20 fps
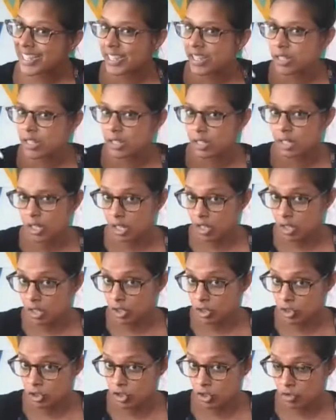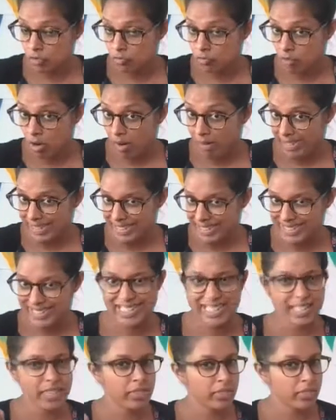Learn to write.
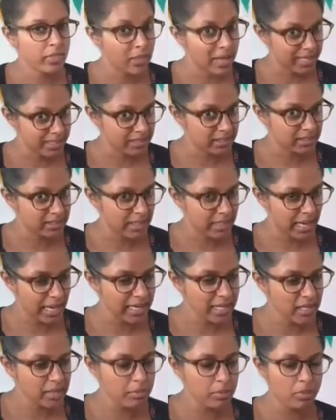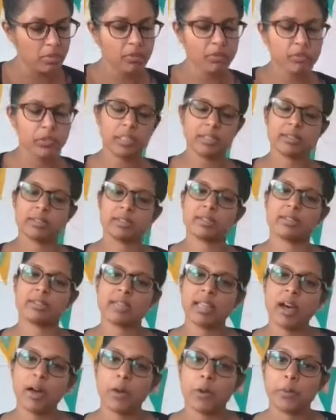That's the aim of this. So,
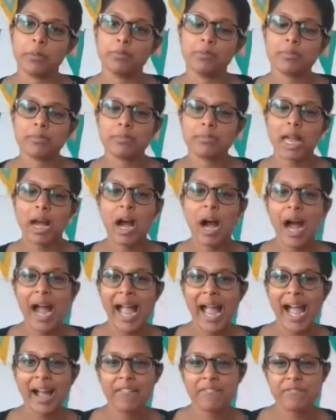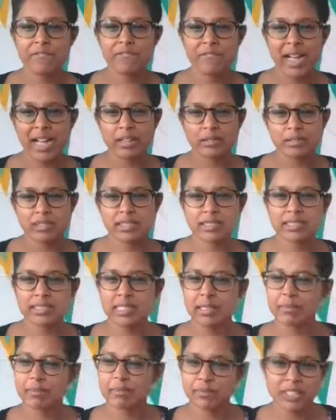I have found
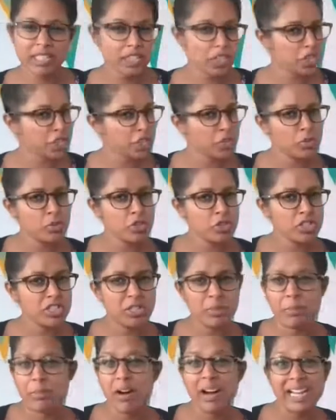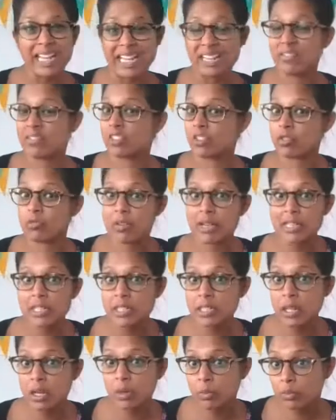something, children. You might even already know
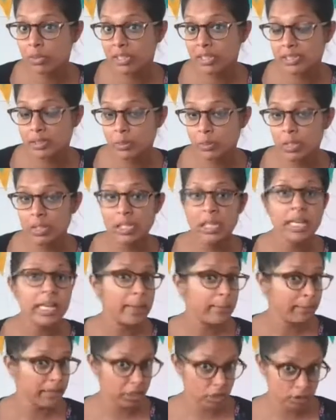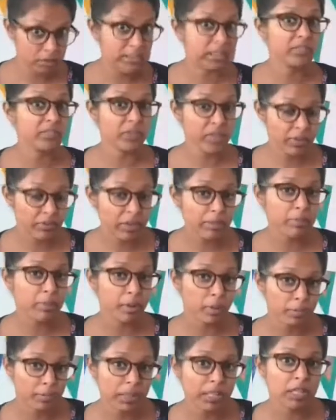this one because it's very
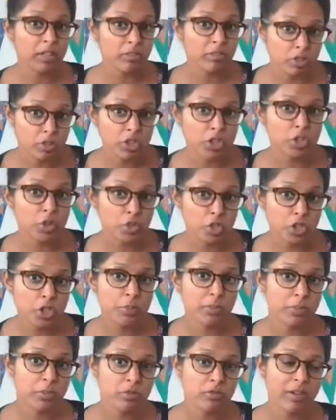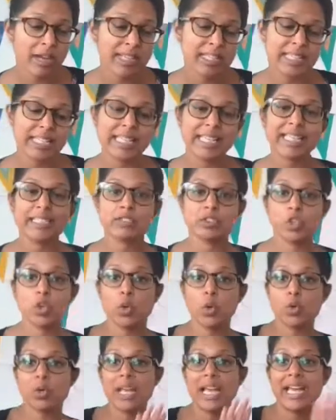popular on YouTube already. It's called
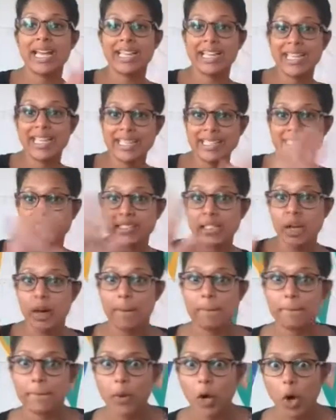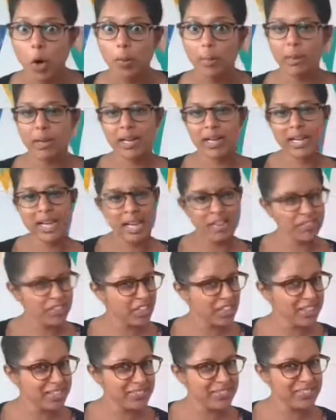Kidz Bob. Have you heard of
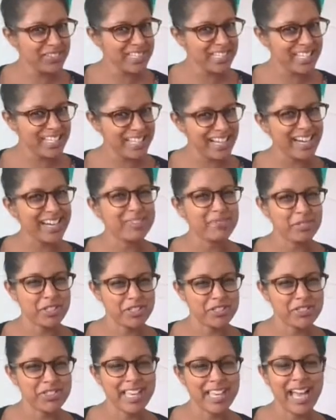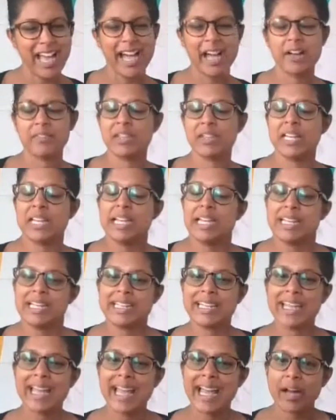it? I'm sure you have.
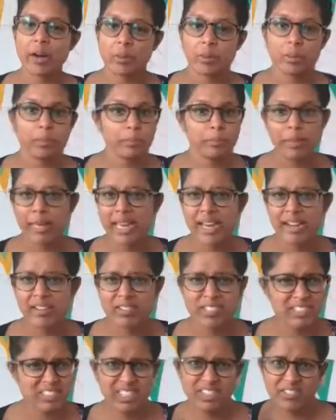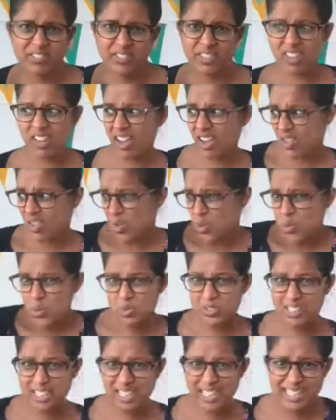Now, parents, if you're like, who's
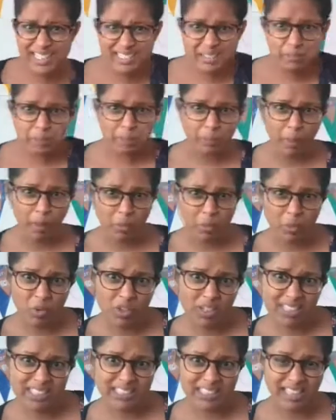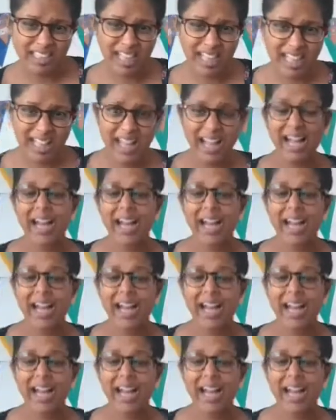Kidz Bob? What is that?